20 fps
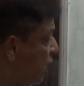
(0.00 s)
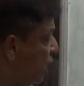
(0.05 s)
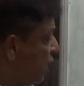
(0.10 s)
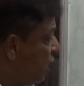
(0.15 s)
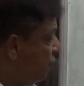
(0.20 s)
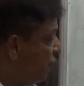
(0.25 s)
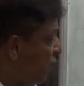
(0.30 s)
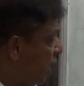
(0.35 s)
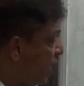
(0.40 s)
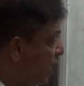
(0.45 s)

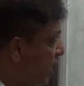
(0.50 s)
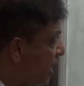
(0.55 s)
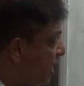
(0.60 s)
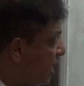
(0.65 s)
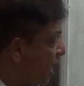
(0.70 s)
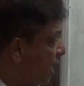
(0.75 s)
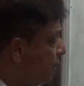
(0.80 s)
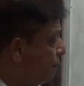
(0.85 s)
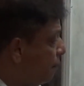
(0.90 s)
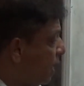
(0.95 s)
dividing
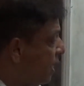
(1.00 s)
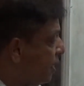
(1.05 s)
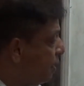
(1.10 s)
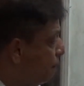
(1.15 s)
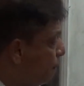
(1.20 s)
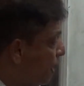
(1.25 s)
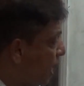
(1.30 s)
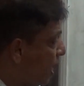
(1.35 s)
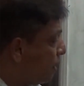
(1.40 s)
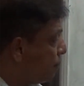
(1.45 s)
and
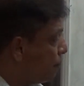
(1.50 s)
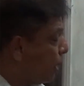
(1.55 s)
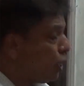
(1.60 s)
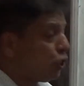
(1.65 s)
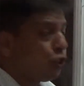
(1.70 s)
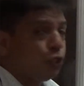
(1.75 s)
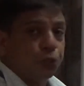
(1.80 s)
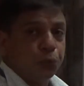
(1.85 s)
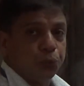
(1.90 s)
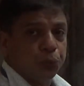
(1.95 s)
multiplying by
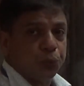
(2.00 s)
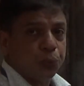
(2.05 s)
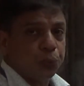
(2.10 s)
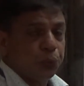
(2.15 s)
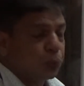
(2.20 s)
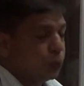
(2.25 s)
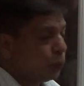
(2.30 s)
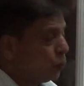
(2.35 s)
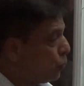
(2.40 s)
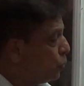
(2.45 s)
2,
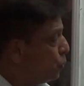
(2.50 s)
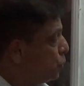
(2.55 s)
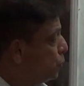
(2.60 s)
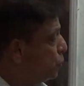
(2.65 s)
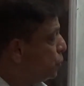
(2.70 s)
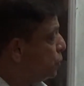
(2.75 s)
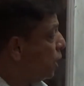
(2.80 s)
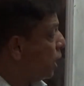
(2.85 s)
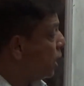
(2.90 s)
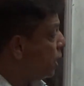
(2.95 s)

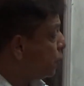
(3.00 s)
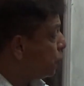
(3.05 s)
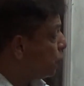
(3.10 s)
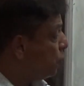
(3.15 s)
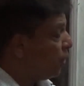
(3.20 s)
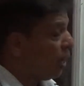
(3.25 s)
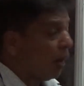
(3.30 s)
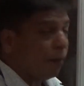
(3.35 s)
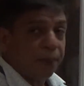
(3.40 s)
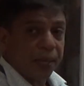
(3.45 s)
then 2
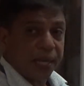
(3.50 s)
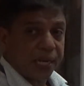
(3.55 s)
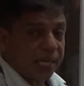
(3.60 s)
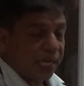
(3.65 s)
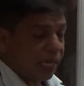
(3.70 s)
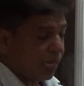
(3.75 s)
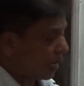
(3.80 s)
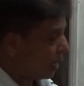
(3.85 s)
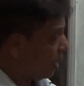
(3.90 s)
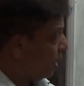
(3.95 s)
will appear
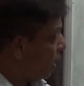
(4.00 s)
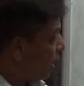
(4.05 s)
here.